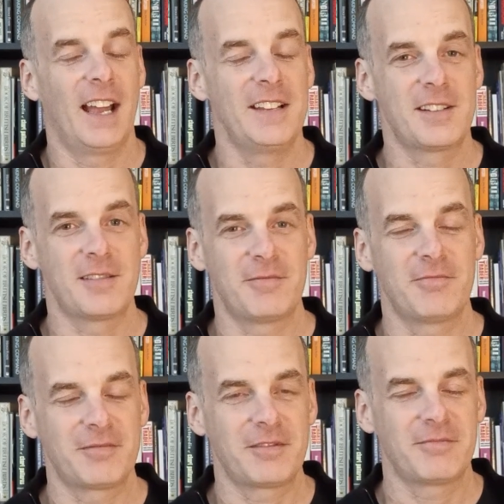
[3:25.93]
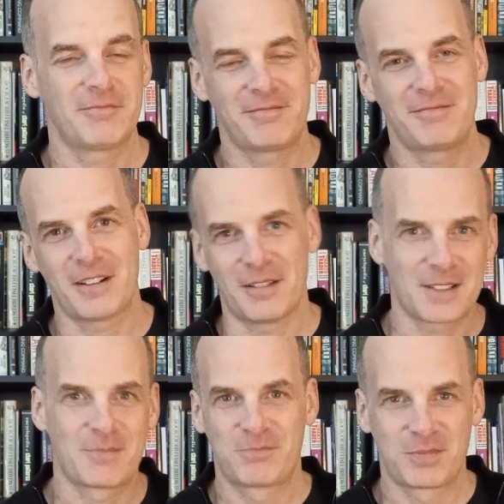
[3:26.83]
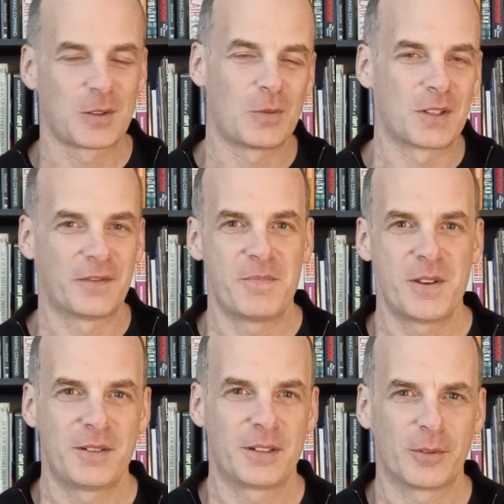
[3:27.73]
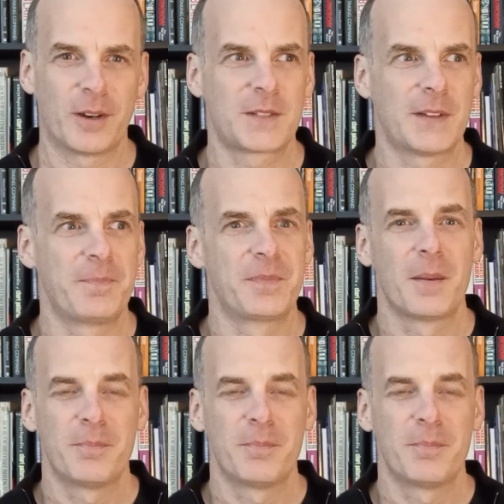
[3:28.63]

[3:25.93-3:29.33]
And that's sort of amusing, all the rest of it.